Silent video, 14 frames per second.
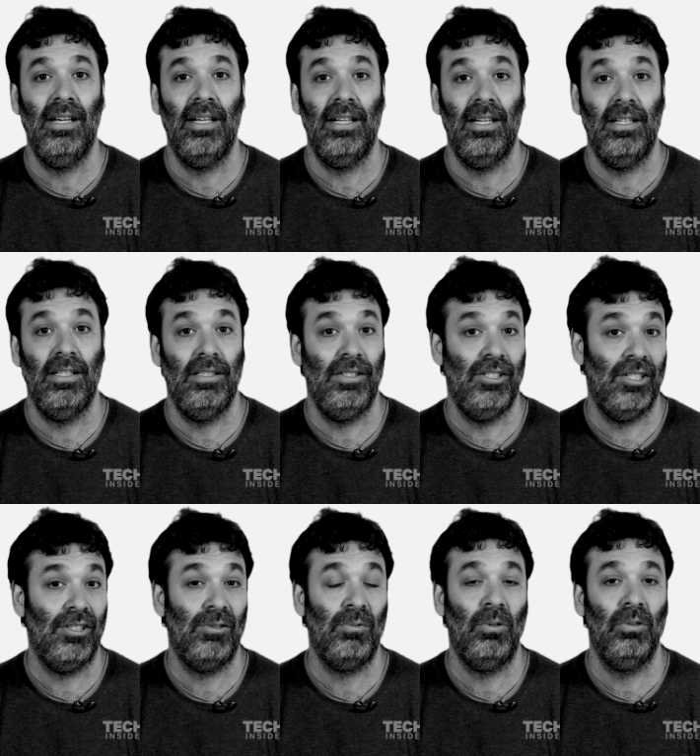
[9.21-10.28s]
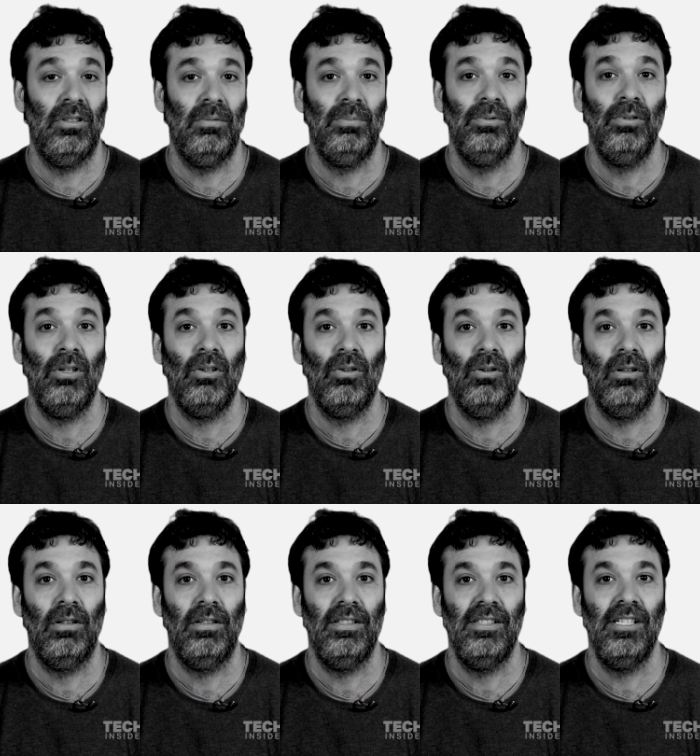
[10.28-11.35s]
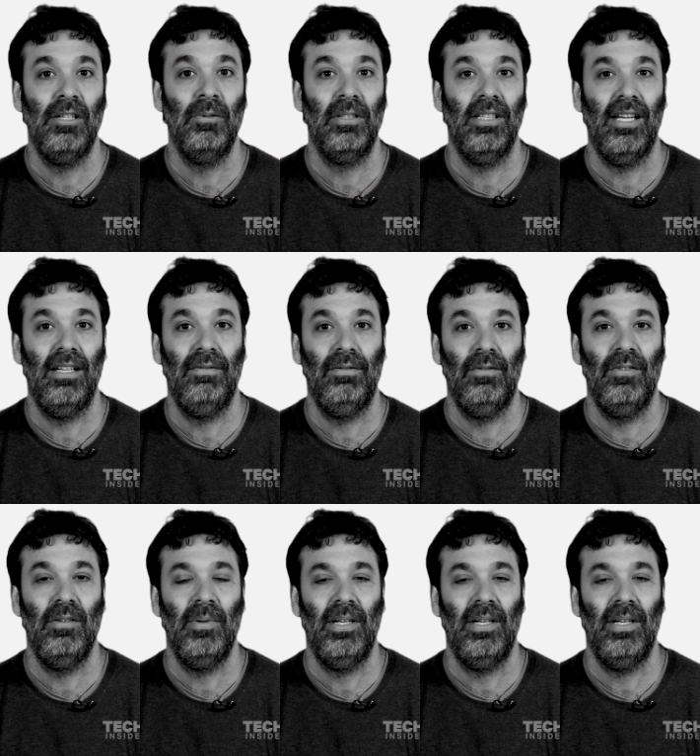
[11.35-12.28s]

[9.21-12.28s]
and I just wrote a book called The Secret Life of the